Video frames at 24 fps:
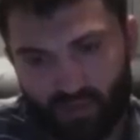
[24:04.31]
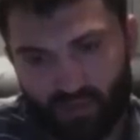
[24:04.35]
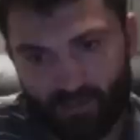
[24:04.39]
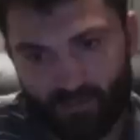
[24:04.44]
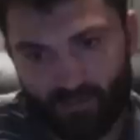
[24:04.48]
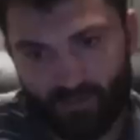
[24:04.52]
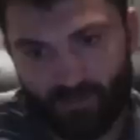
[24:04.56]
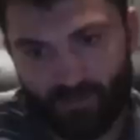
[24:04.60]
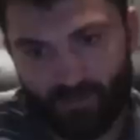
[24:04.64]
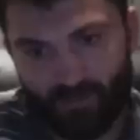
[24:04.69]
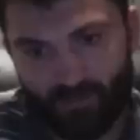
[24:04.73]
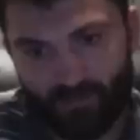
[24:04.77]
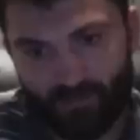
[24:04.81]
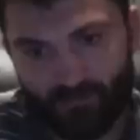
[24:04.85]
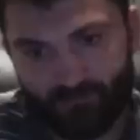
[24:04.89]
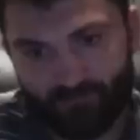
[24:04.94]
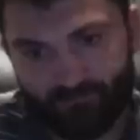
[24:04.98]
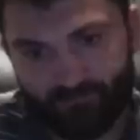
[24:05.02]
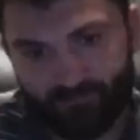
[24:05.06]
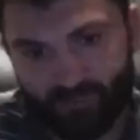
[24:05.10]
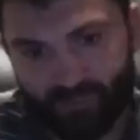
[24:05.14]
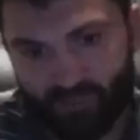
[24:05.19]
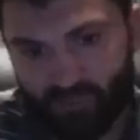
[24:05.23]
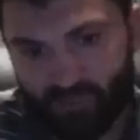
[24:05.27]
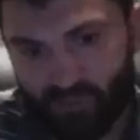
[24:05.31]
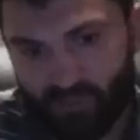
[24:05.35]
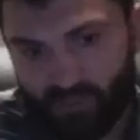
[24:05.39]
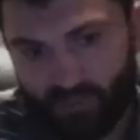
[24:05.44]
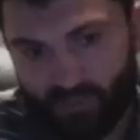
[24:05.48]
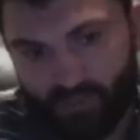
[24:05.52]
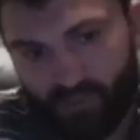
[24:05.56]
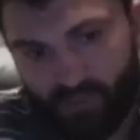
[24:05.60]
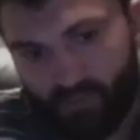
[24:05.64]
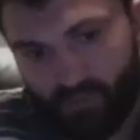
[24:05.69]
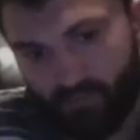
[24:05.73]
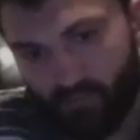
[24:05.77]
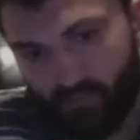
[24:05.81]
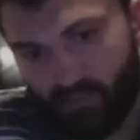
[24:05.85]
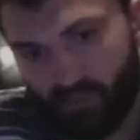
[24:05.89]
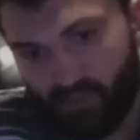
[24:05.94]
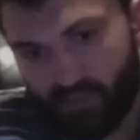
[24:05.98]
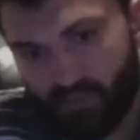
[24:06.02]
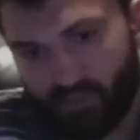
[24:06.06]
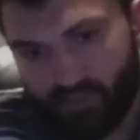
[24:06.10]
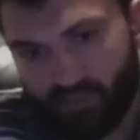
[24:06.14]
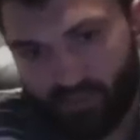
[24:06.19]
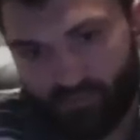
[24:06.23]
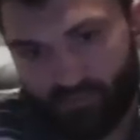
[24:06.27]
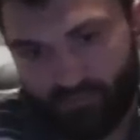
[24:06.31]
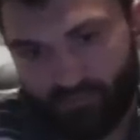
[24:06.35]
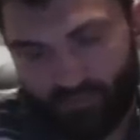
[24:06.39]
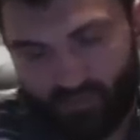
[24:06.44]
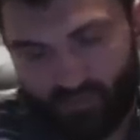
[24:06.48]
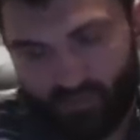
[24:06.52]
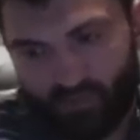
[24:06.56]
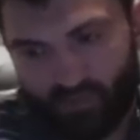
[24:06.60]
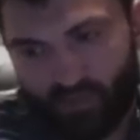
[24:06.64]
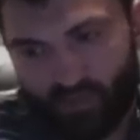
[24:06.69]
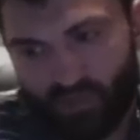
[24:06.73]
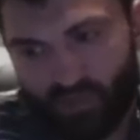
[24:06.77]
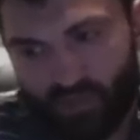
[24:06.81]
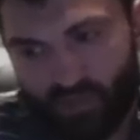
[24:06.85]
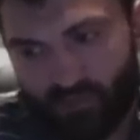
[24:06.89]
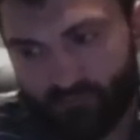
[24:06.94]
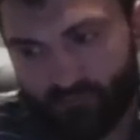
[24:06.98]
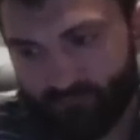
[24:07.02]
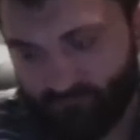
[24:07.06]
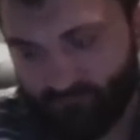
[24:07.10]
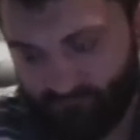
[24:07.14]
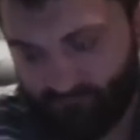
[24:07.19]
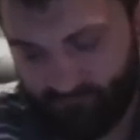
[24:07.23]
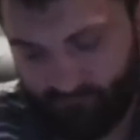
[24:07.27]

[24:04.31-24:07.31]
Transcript: and but it's okay.